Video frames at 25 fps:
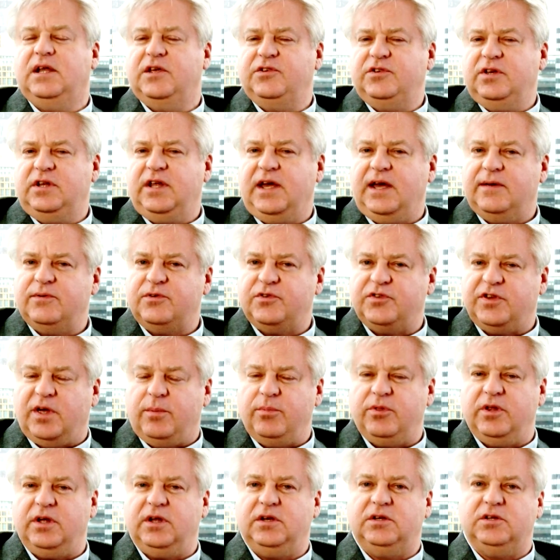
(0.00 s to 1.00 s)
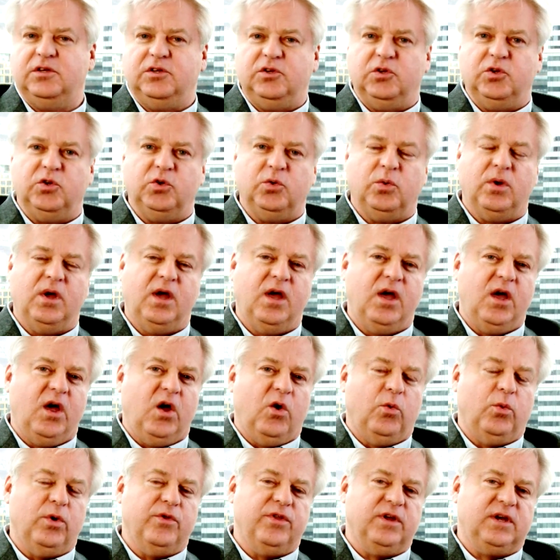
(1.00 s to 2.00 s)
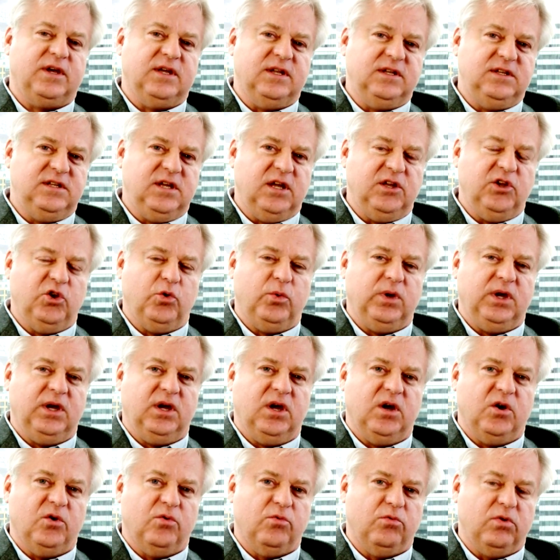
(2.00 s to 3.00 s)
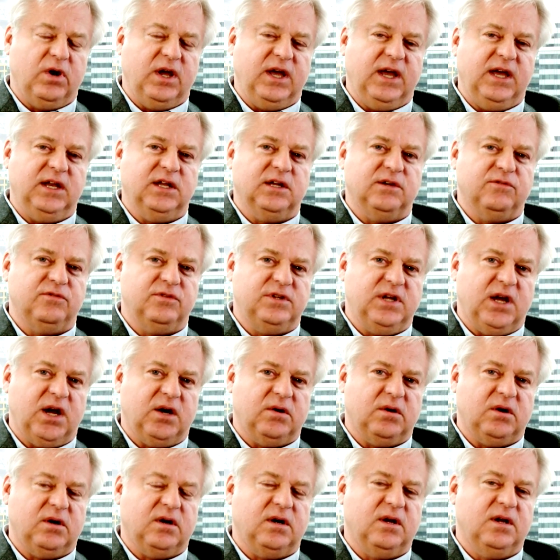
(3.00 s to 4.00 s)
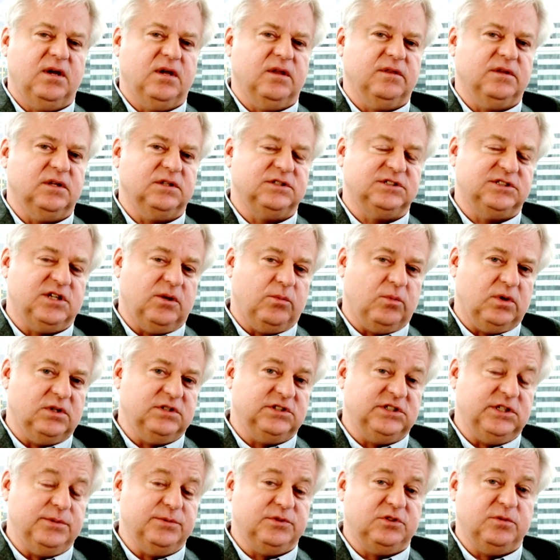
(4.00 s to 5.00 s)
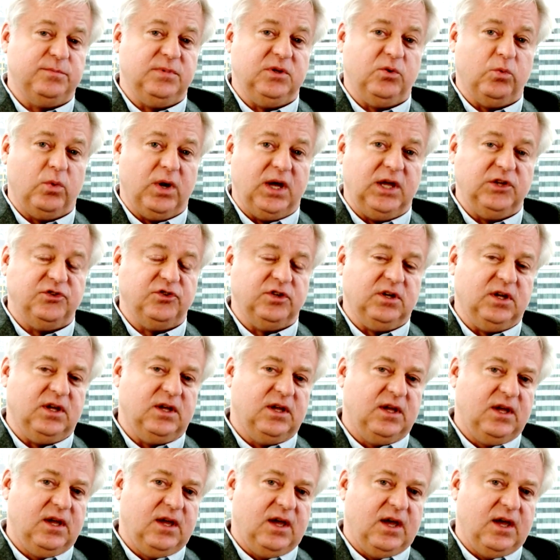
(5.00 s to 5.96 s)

Does it have something to do with a continuing reign of terror that someone seems to be waging